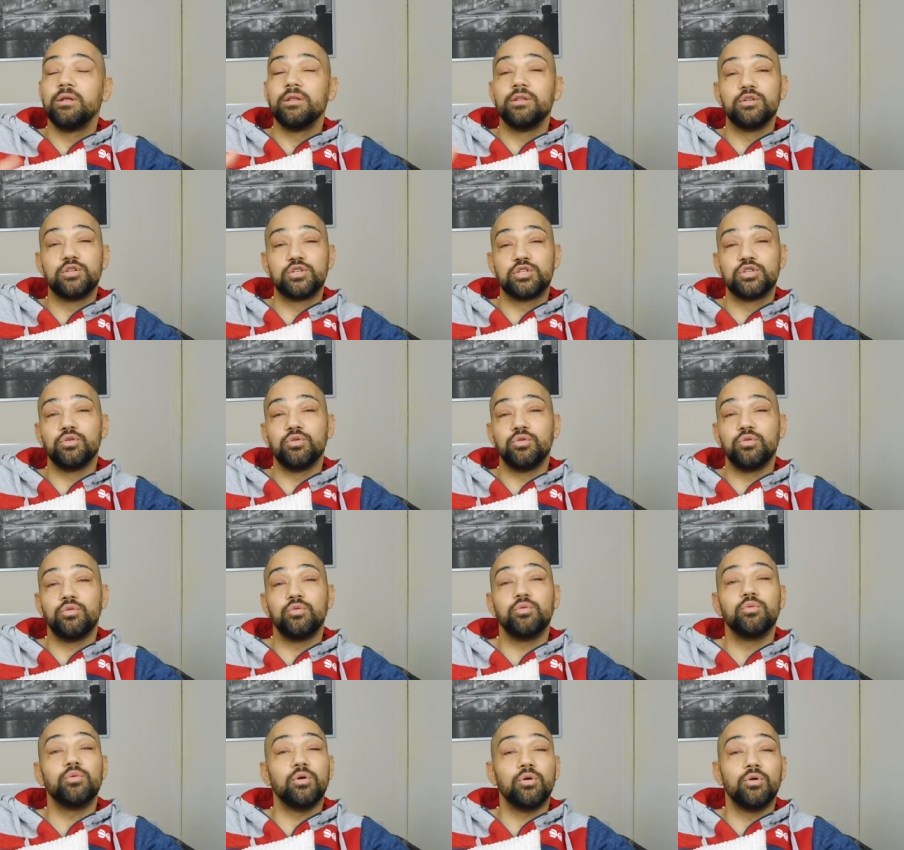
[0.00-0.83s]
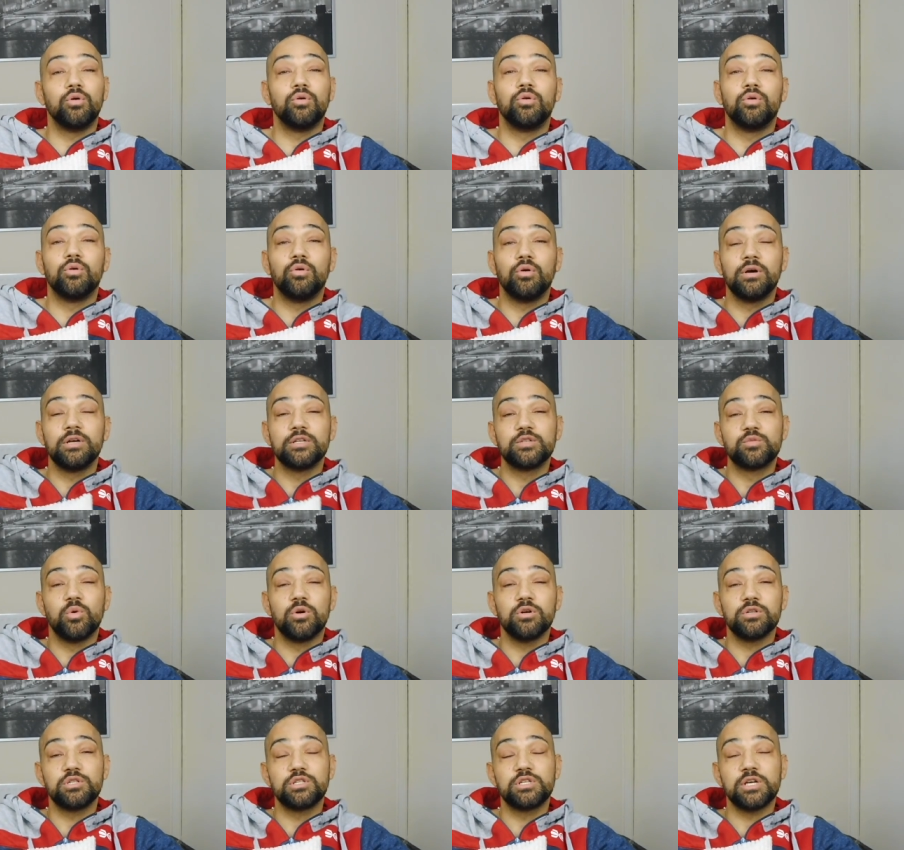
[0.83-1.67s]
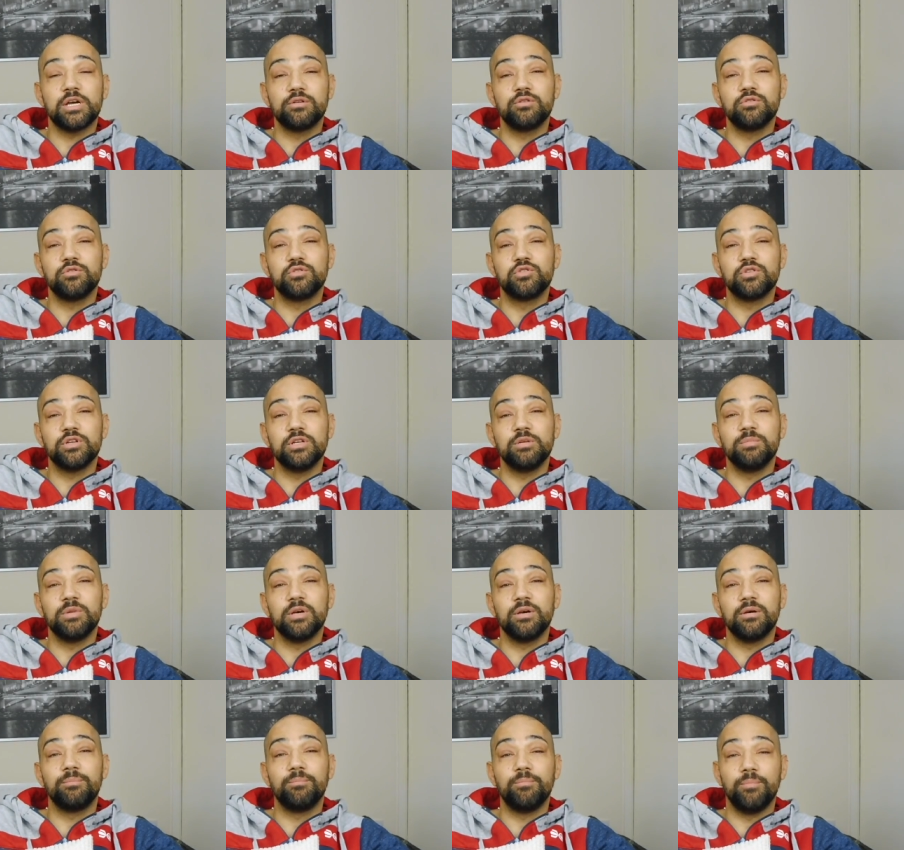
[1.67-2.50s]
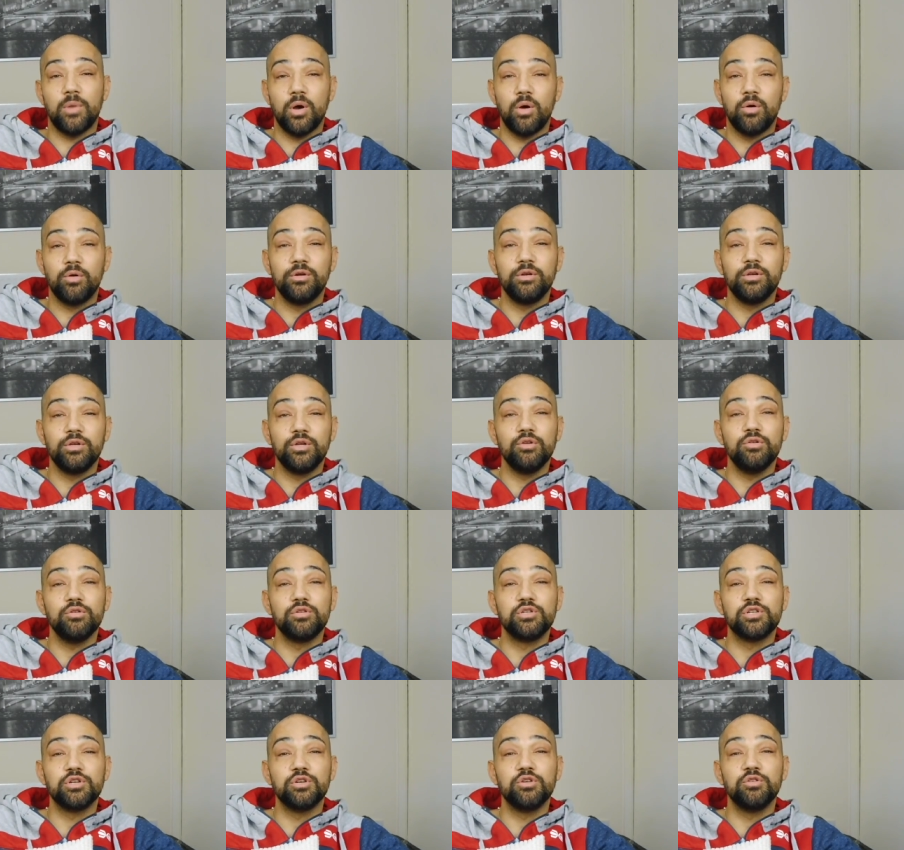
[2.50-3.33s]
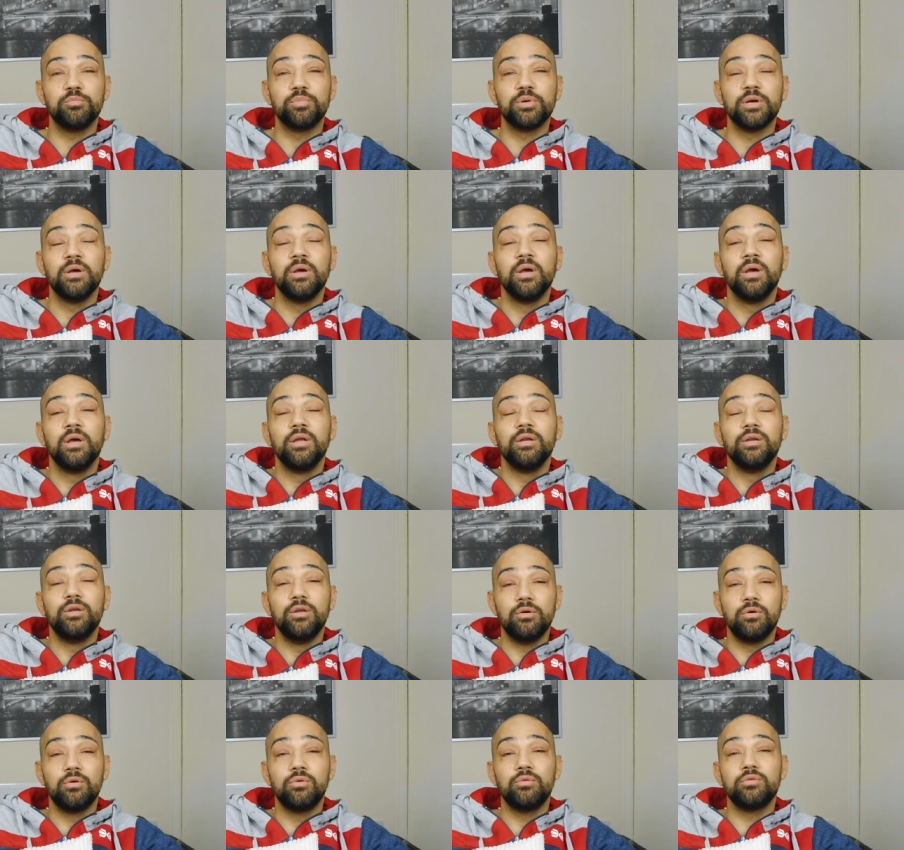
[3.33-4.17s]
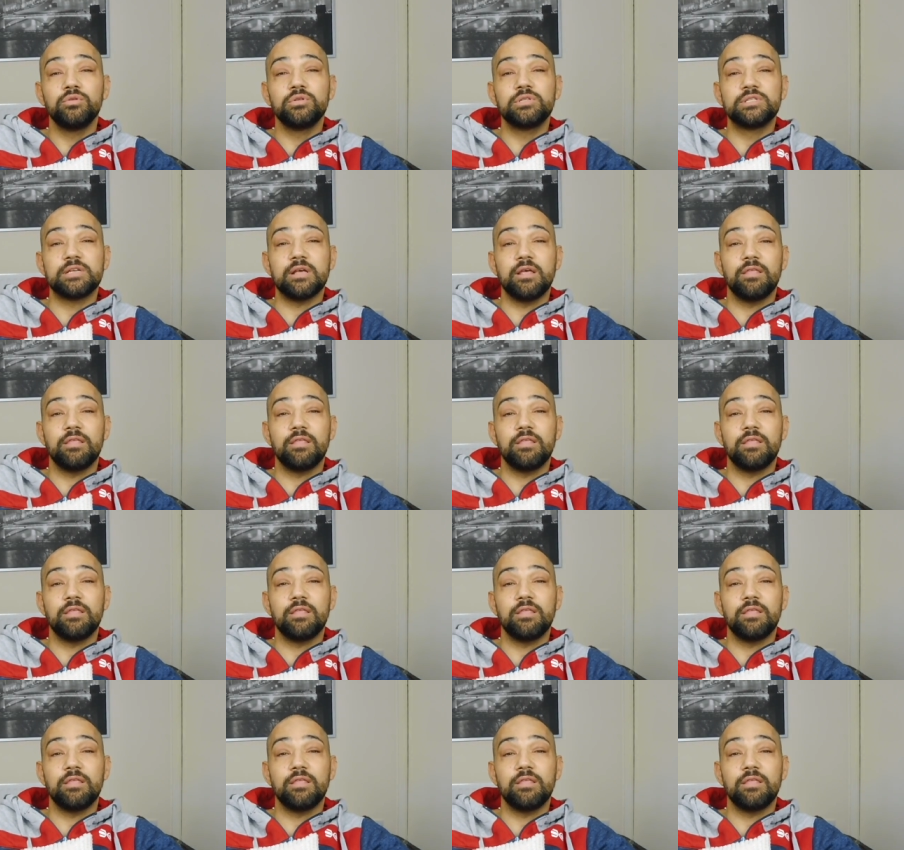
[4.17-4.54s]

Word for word: the show, or has watched Shadow Dreamer on YouTube knows